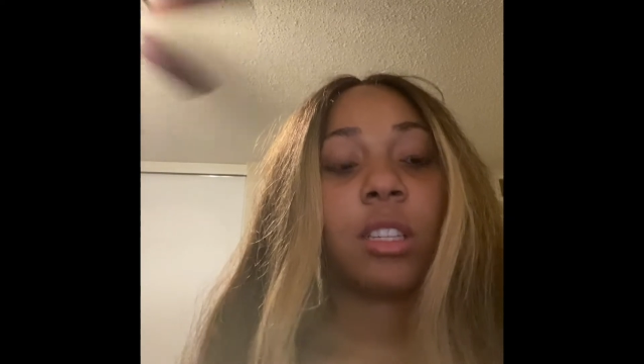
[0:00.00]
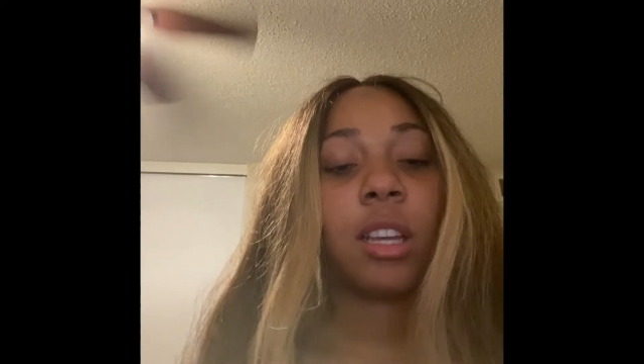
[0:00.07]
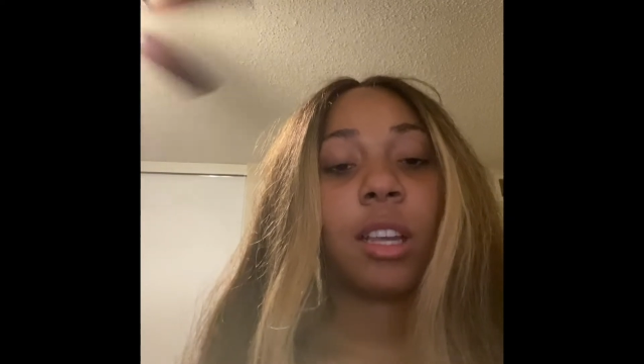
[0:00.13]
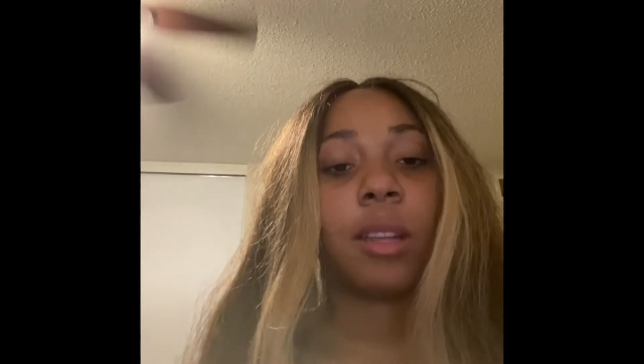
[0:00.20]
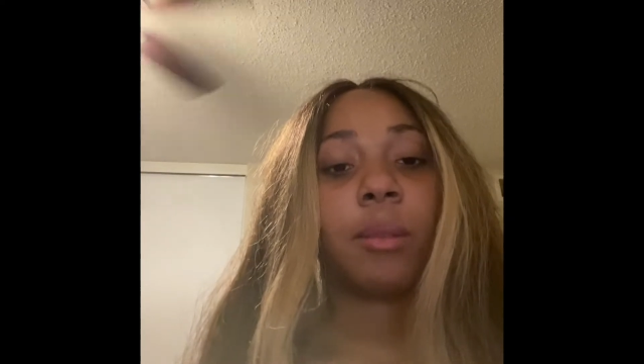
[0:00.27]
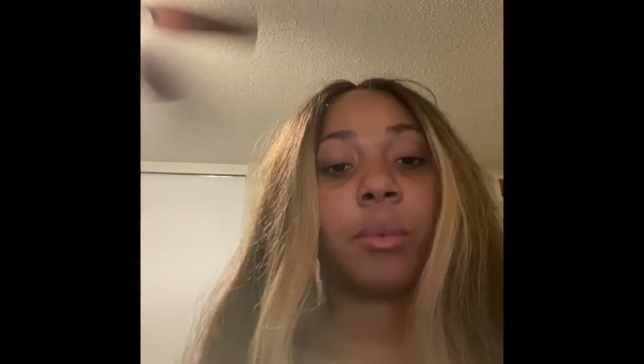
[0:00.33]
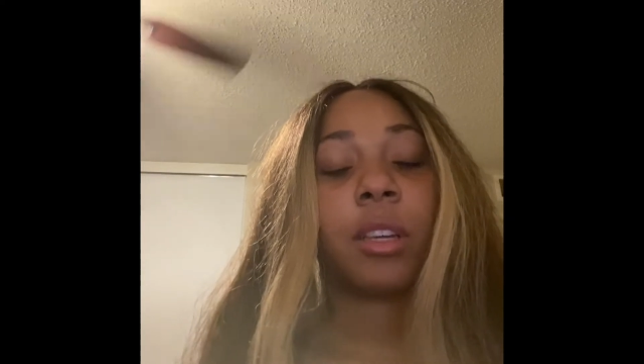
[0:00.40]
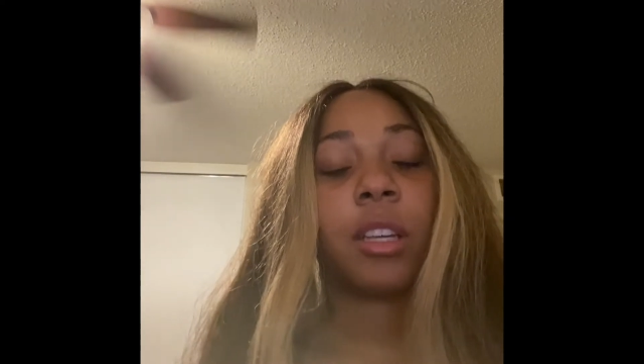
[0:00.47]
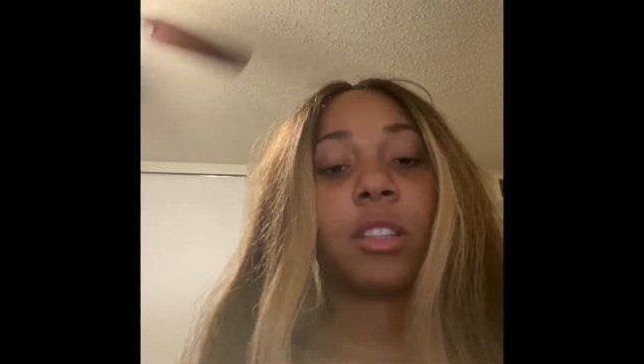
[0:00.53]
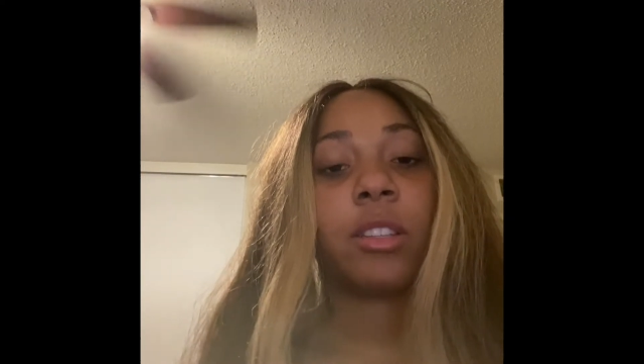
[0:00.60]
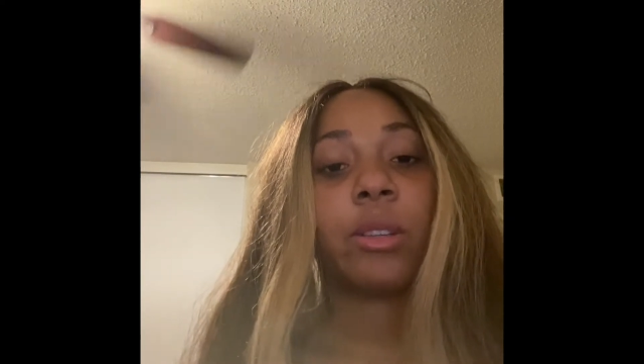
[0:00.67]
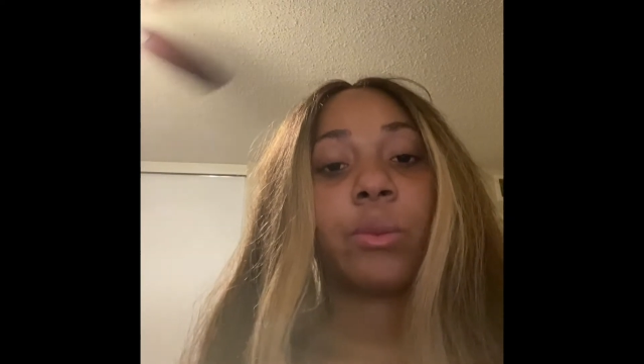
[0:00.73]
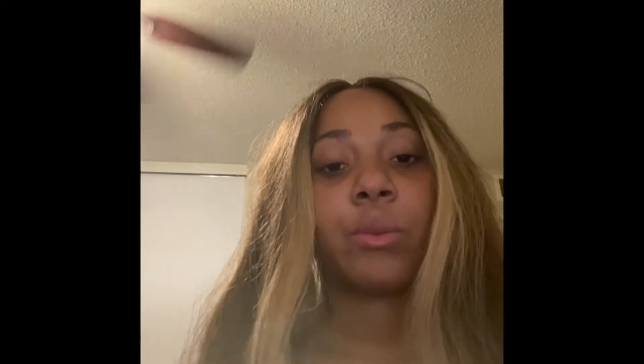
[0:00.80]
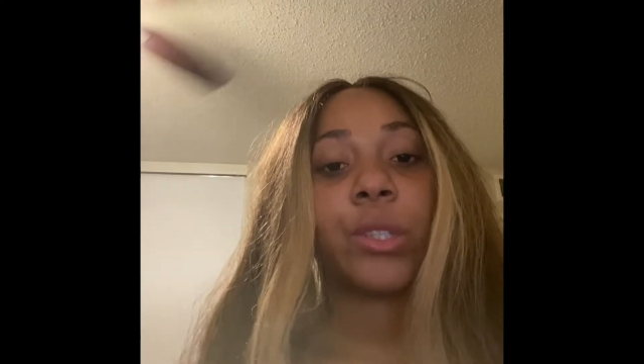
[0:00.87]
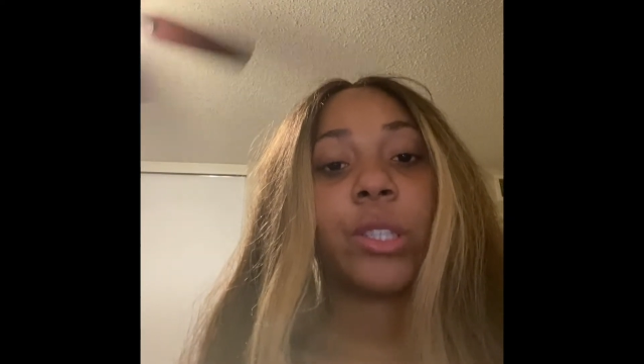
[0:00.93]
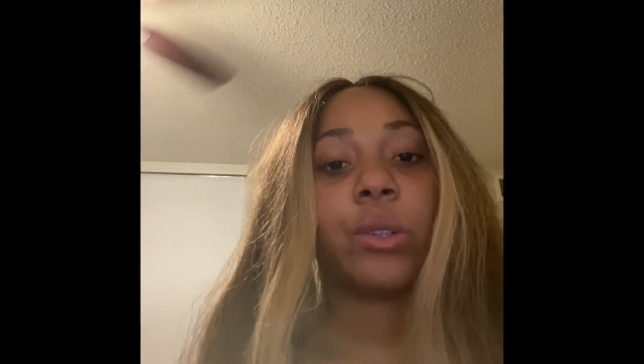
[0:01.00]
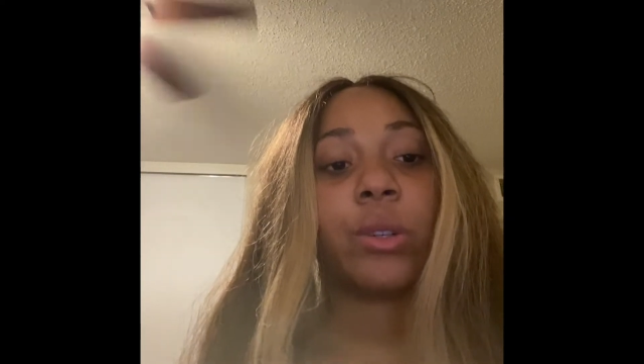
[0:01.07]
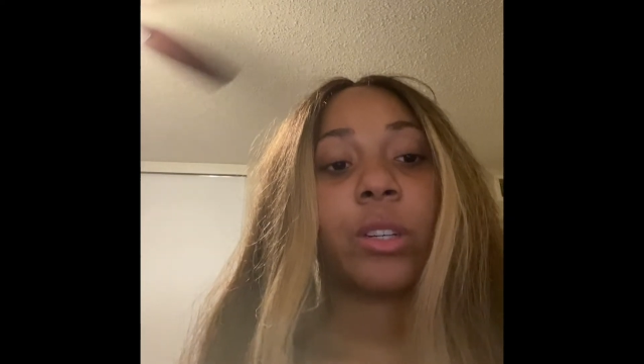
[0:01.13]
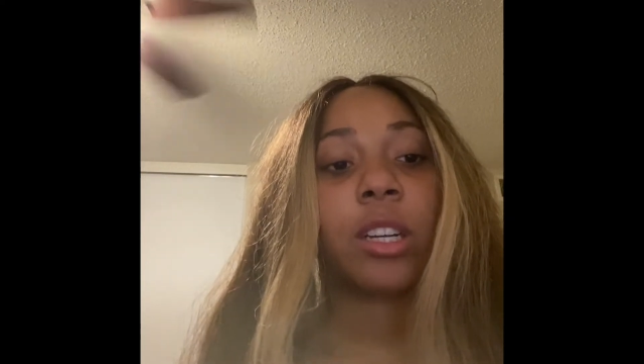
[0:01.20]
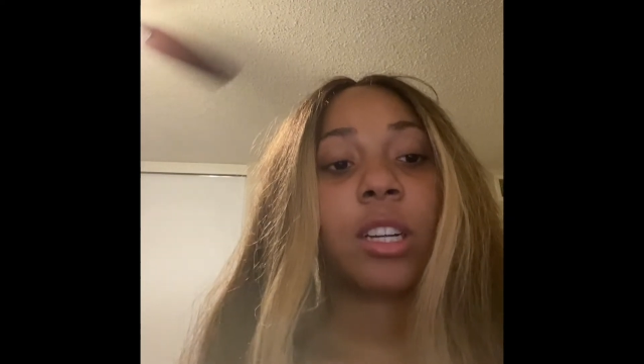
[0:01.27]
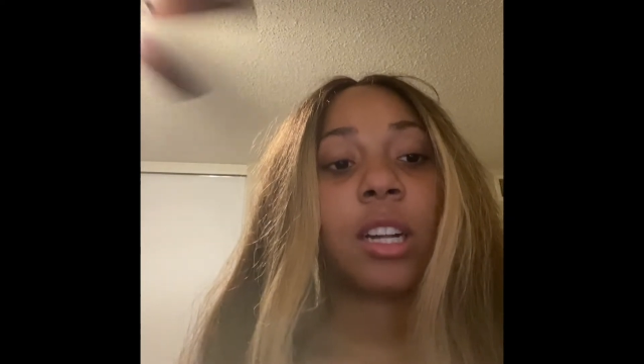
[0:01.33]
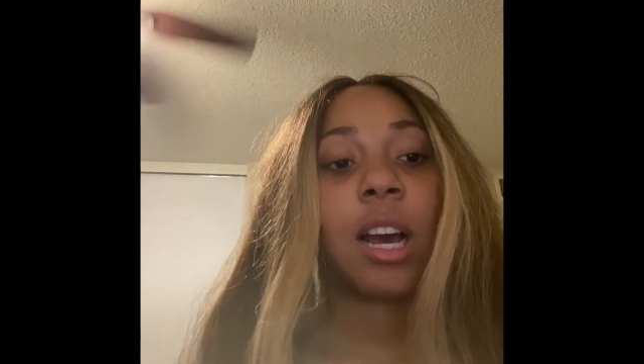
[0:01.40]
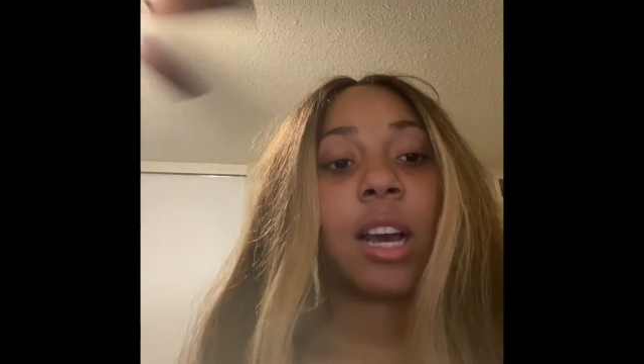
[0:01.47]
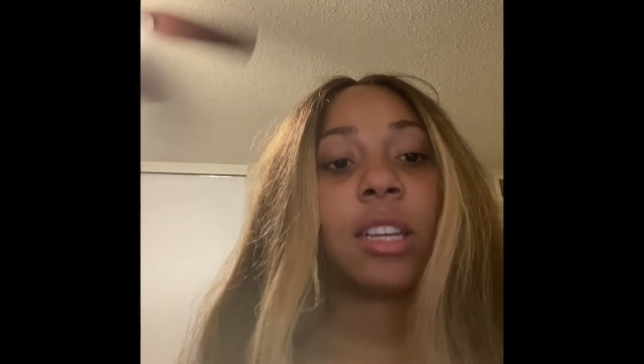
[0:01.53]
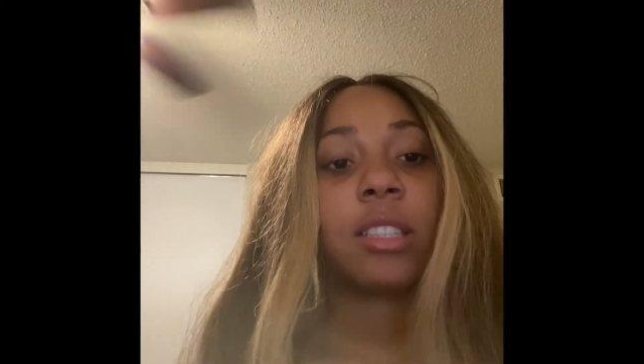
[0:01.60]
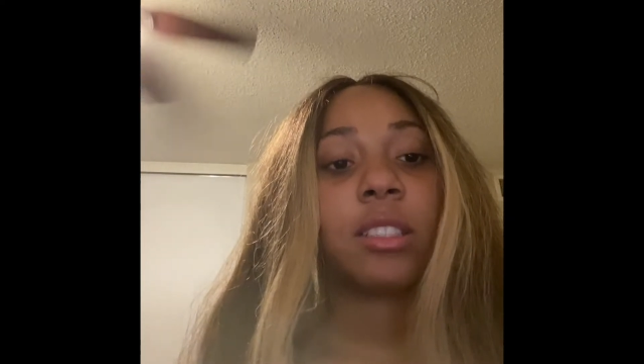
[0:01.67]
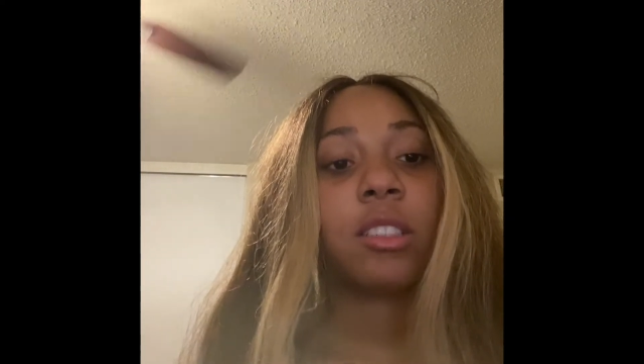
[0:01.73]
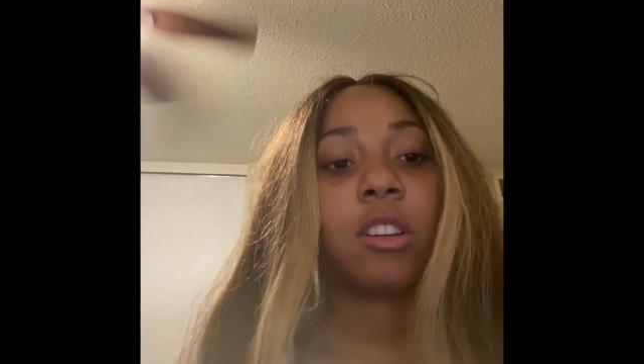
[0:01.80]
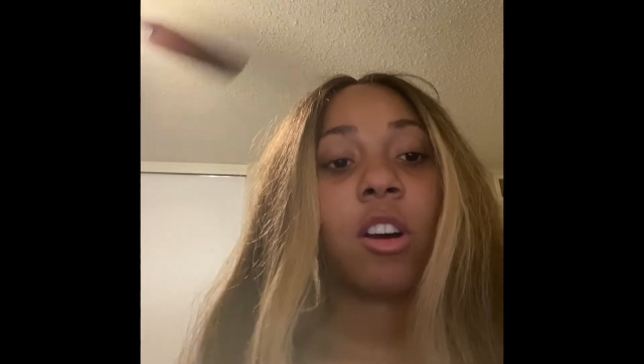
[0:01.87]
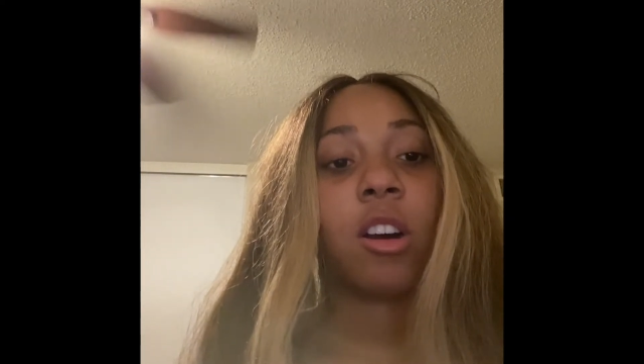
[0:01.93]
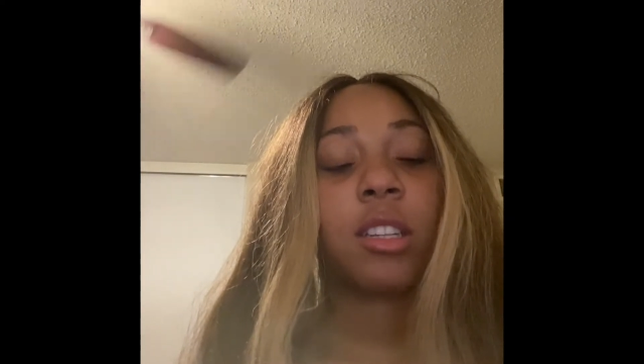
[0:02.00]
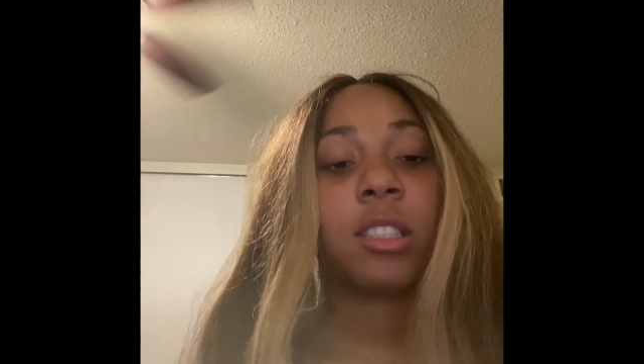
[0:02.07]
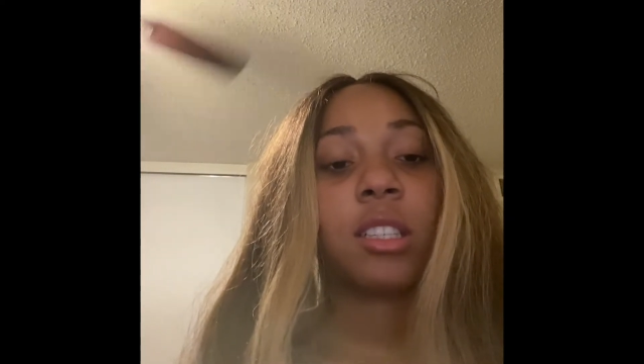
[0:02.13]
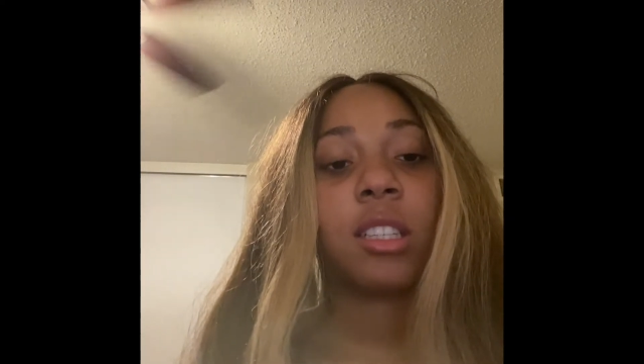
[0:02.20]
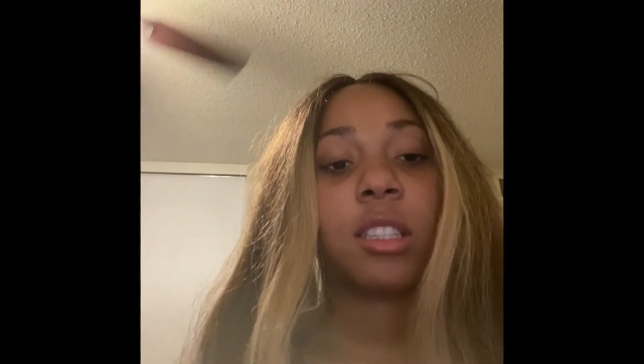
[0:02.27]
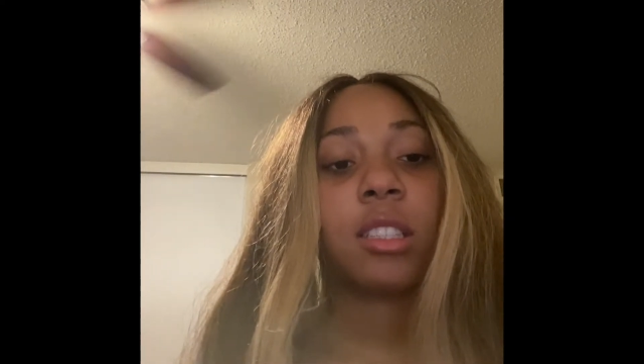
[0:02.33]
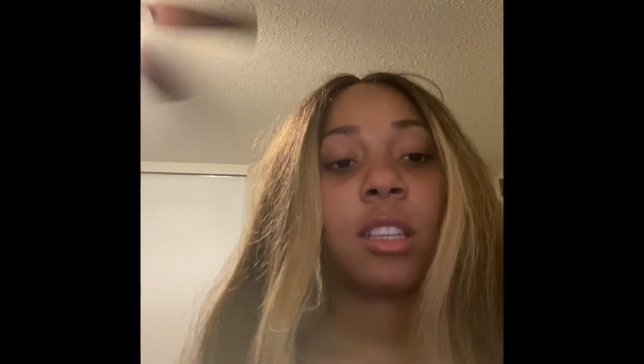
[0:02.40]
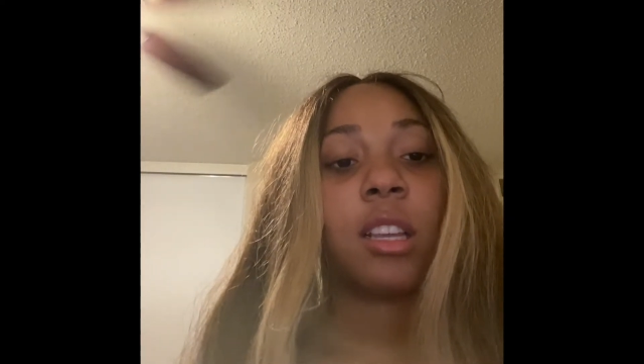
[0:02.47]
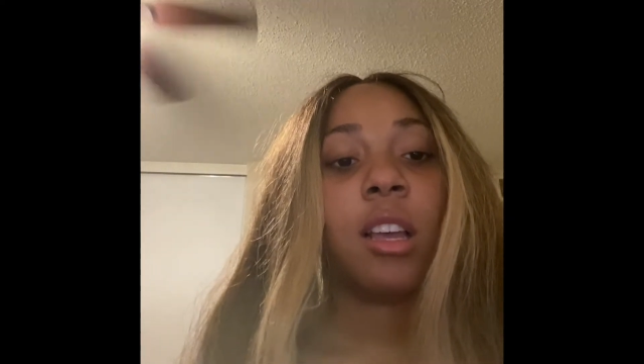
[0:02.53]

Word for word: and begin to reorganize contents